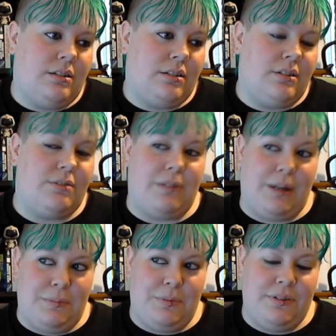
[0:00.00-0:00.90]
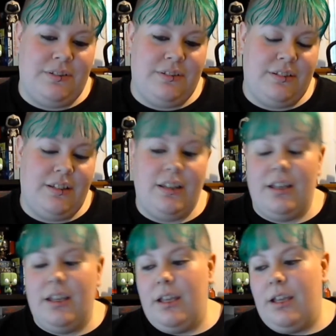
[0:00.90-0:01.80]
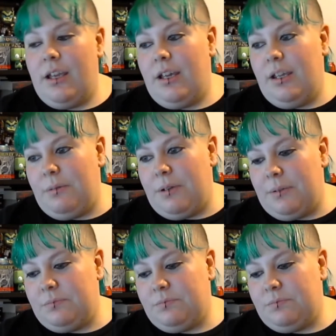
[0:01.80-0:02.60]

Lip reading: Crap. Anyway,